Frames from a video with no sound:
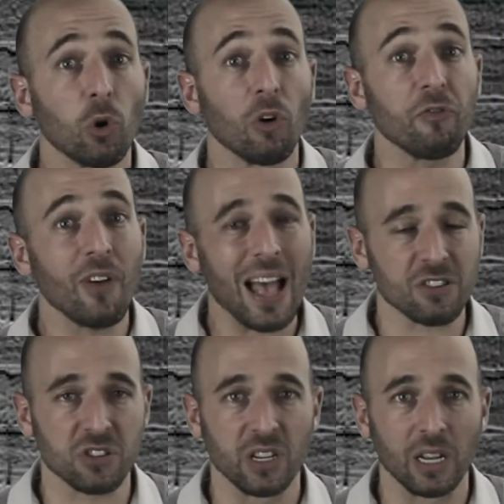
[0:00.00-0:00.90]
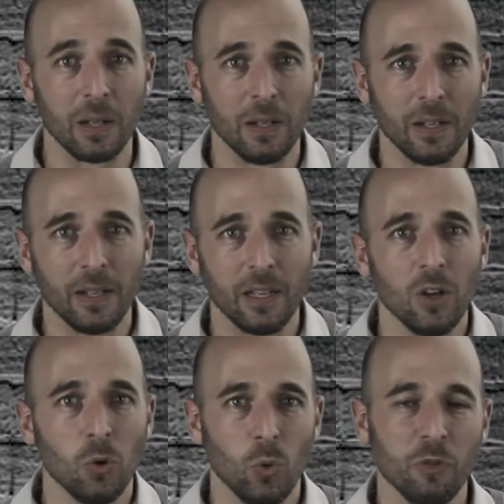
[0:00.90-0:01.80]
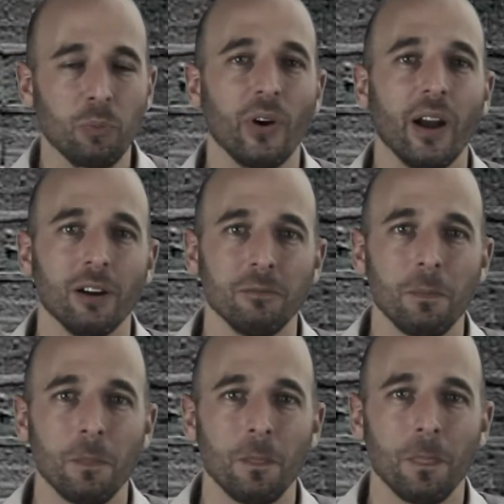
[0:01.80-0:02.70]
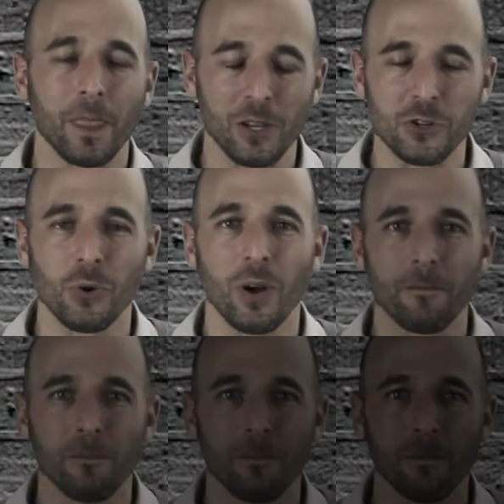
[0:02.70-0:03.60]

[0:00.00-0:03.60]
your fasting with prayer. Enjoy.